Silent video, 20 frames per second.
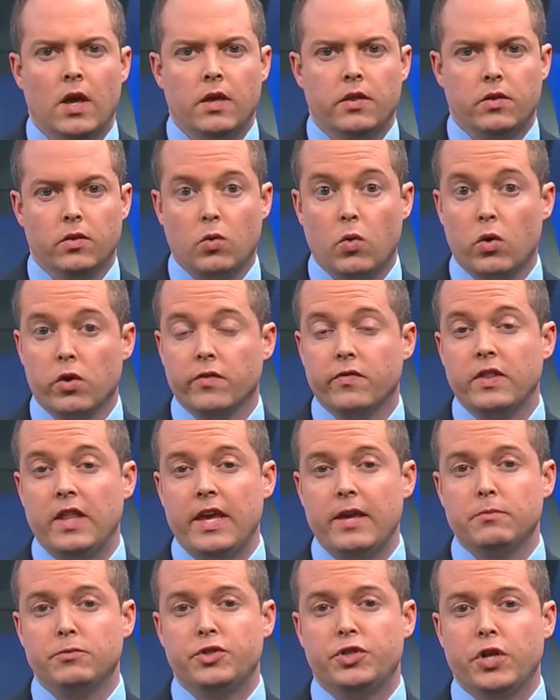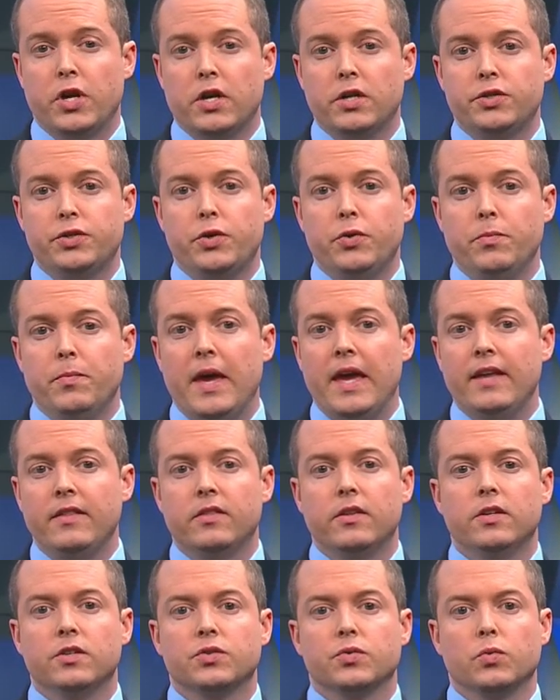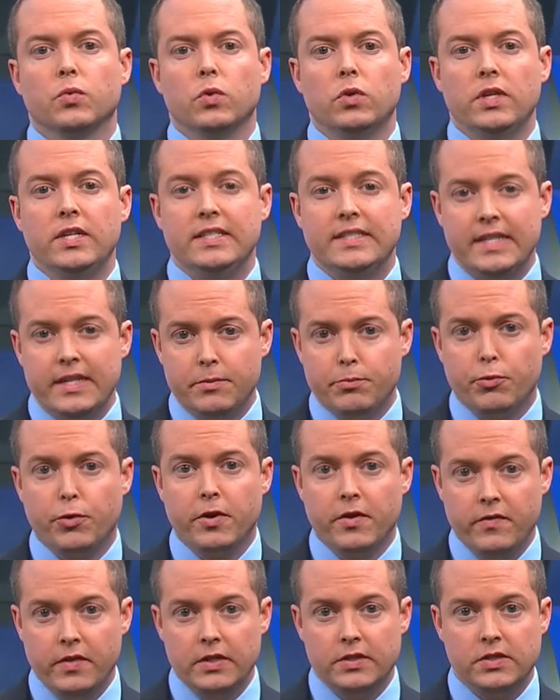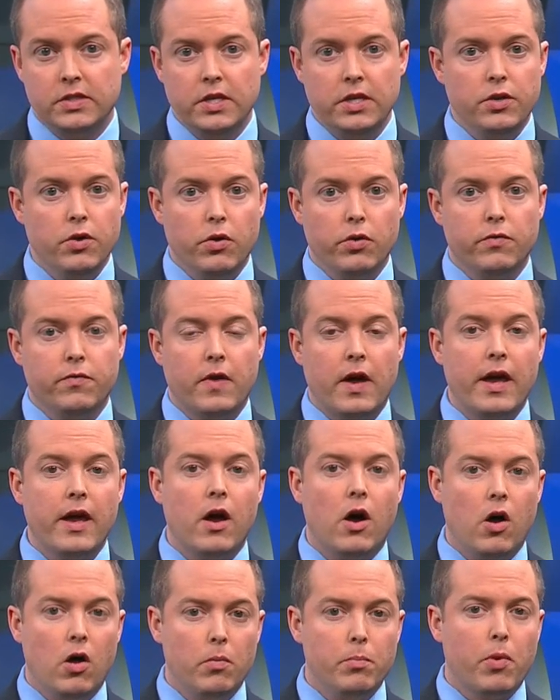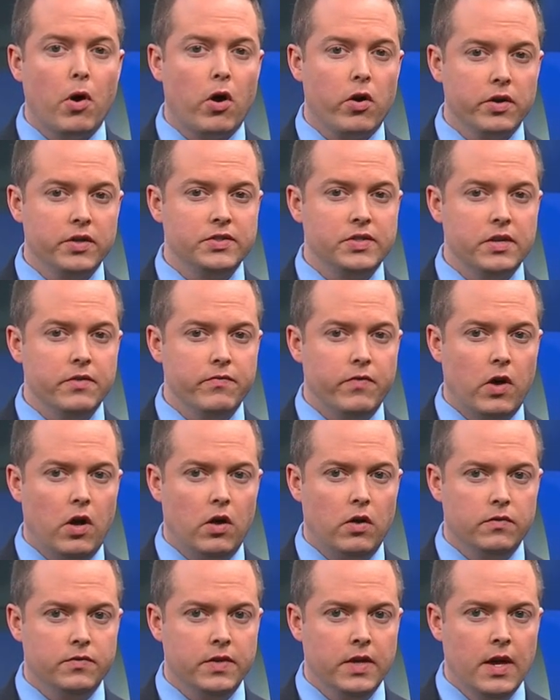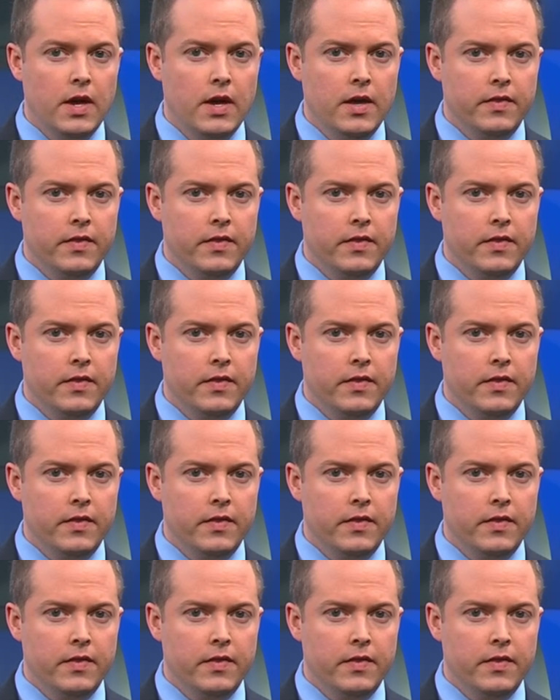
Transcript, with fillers: The Court of Claims judge who made this ruling did previously notify all parties involved